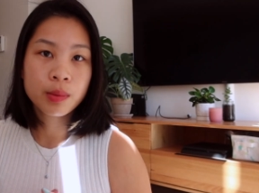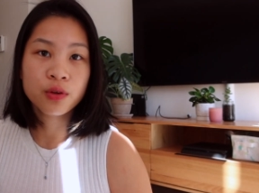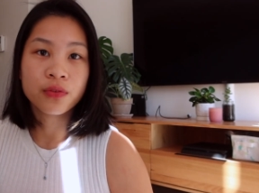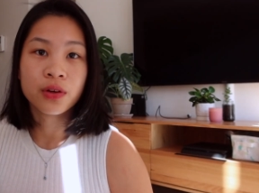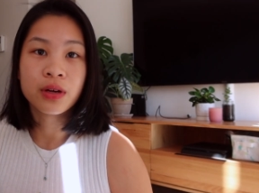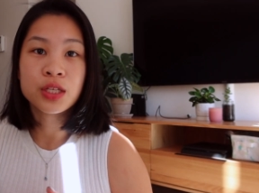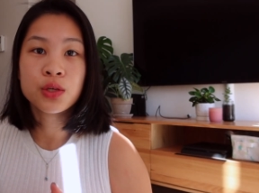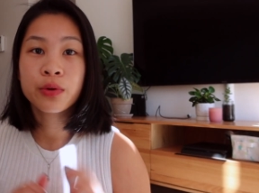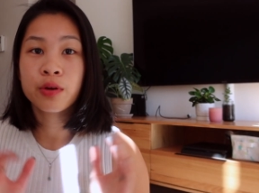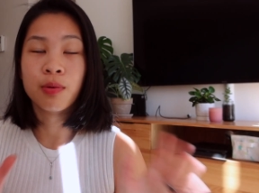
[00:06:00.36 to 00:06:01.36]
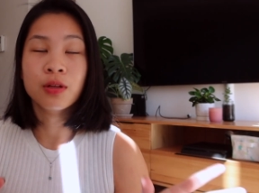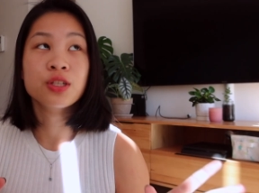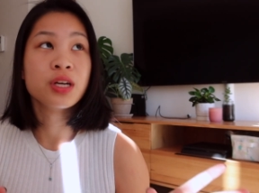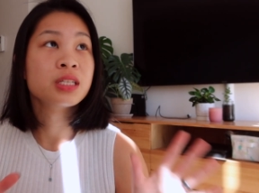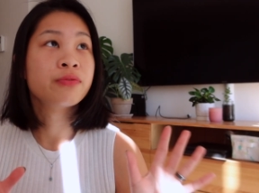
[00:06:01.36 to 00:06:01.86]
we move on, I do want to
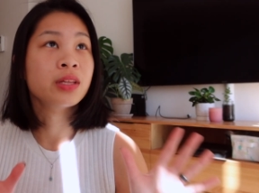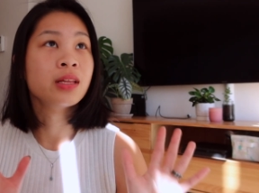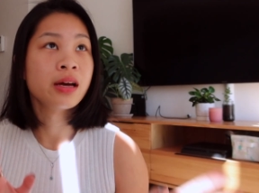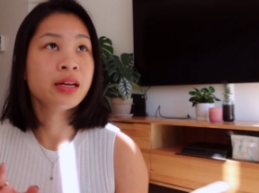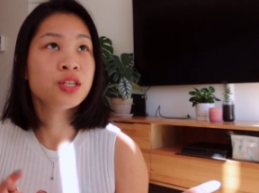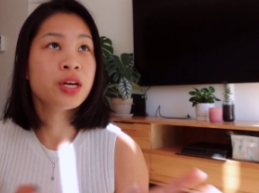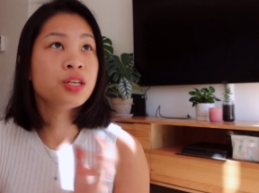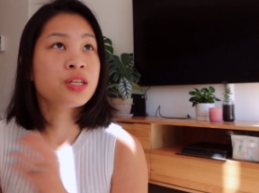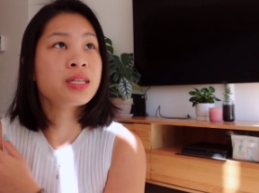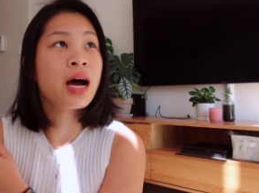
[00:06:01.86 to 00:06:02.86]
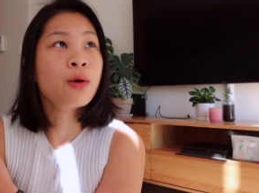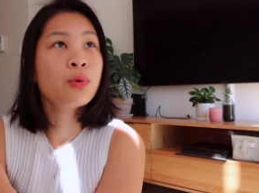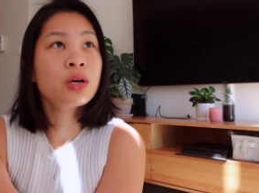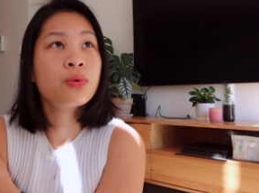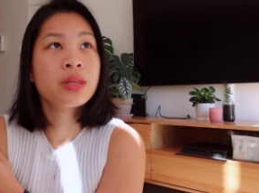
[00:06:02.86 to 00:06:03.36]
apologize for the lighting changes. I
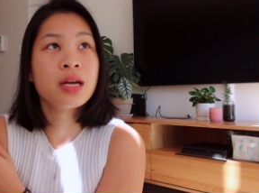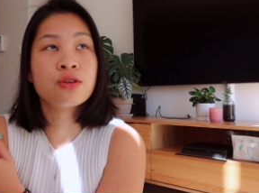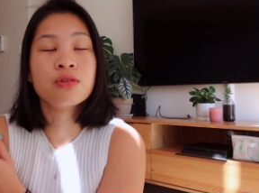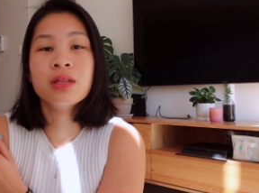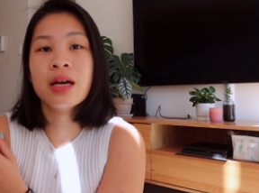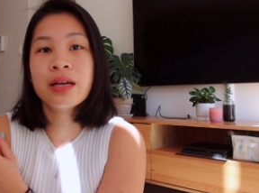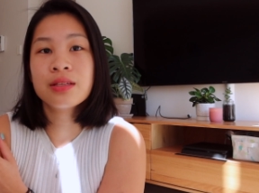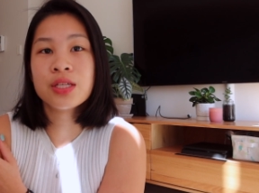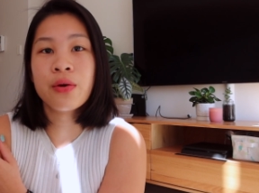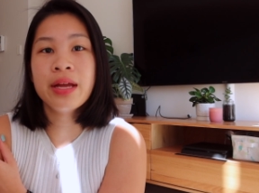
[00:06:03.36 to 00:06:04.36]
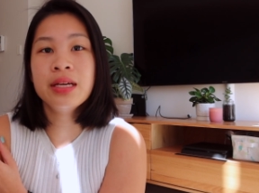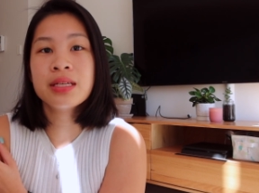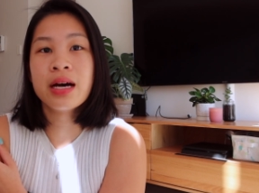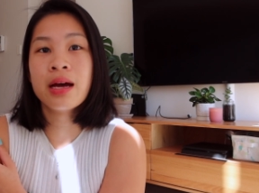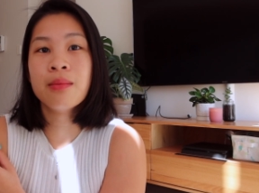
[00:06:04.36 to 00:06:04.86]
work with natural light, so
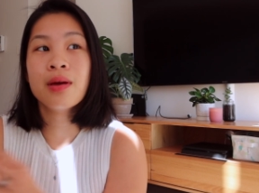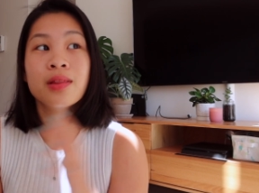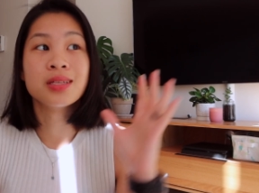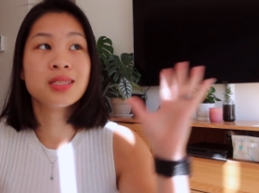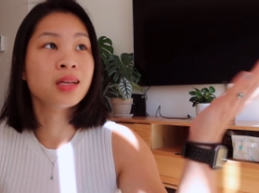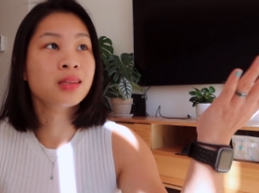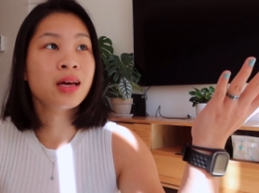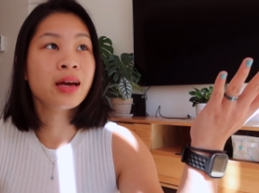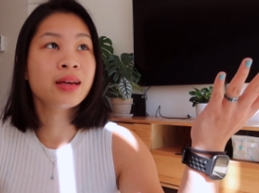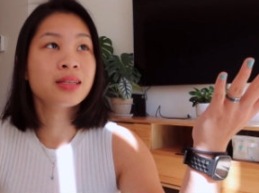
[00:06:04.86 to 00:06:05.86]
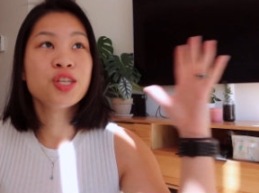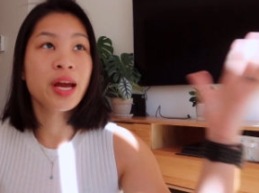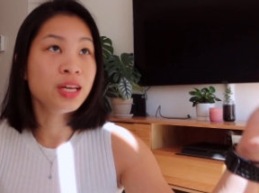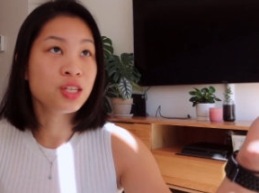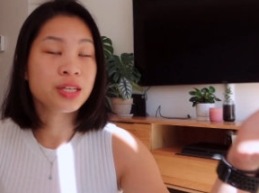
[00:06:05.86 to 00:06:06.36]
anytime the sunlight
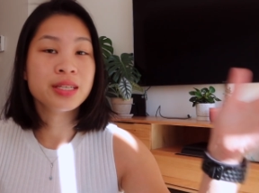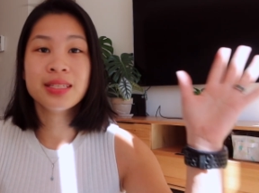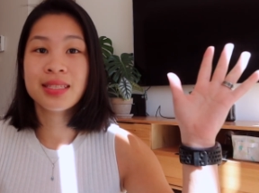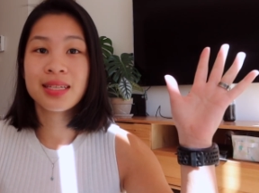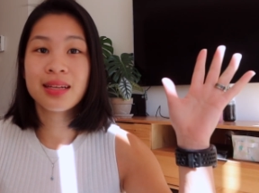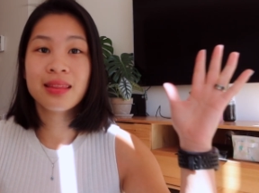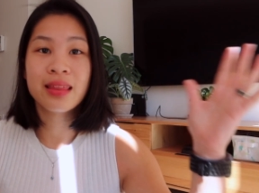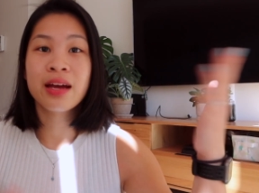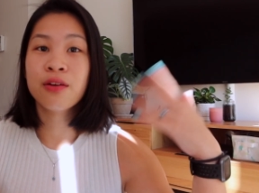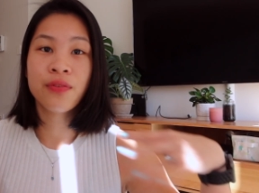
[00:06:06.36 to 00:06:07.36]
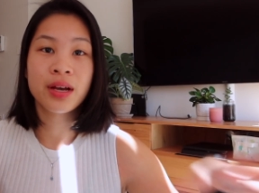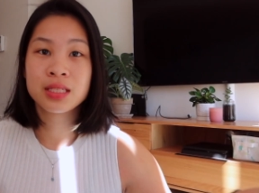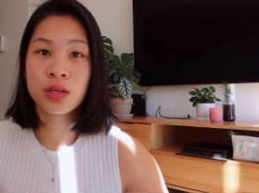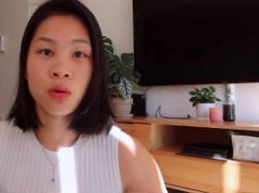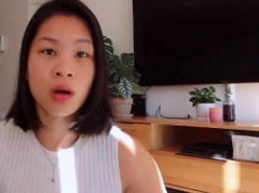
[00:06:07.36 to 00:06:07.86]
changes, that
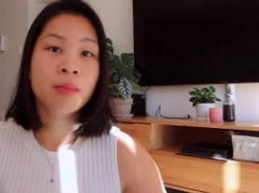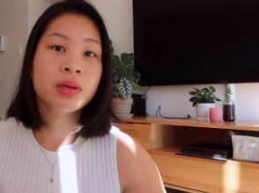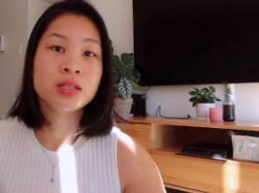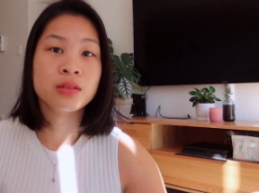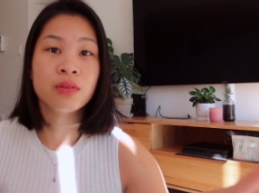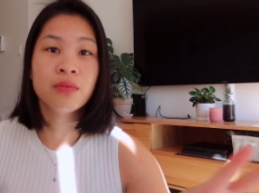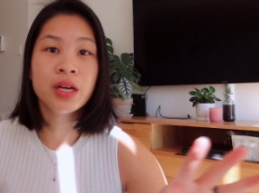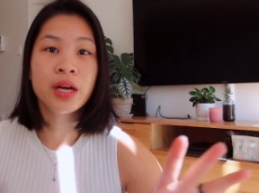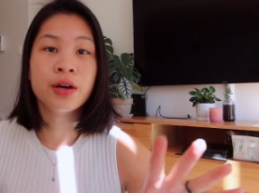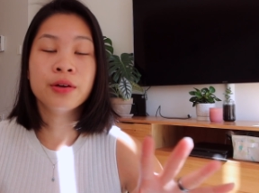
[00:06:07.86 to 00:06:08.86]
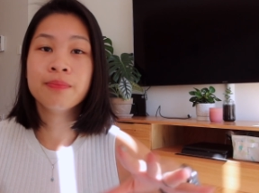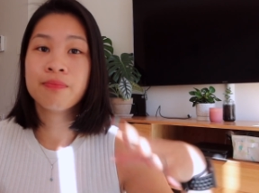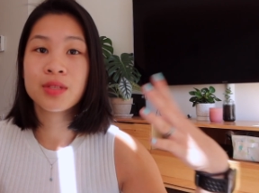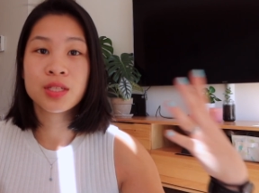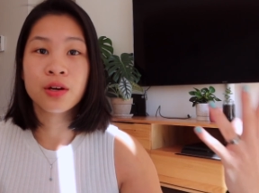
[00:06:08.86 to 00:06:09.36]
affects the whole ambiance of the video.
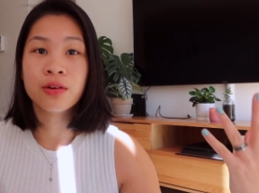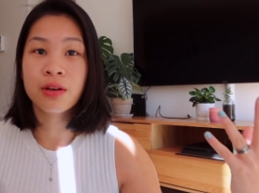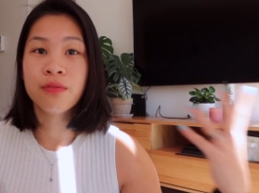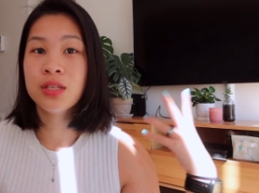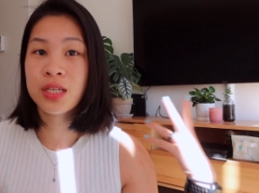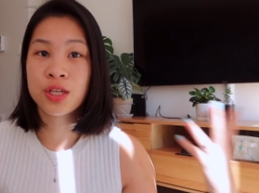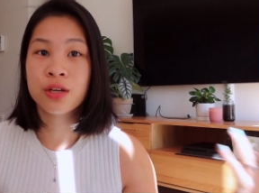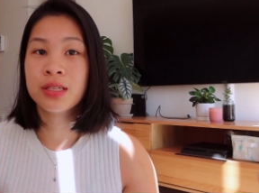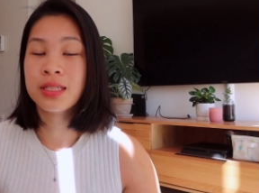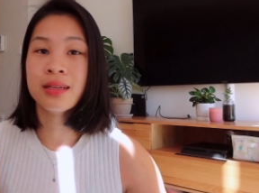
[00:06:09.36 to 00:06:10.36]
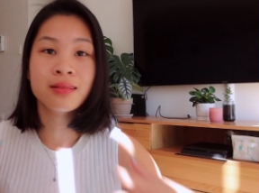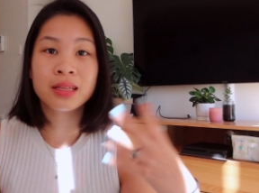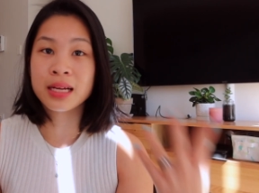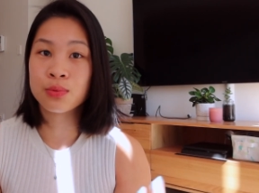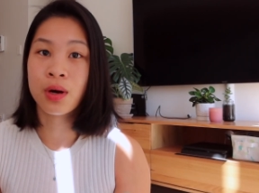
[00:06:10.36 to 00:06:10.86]
So if you did notice it,
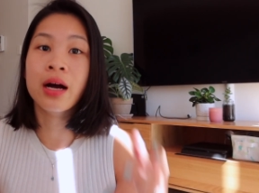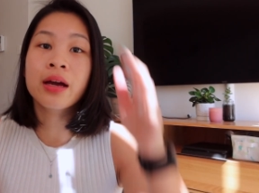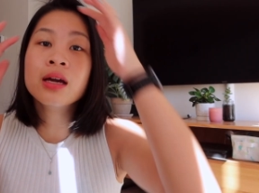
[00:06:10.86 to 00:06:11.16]
that's why.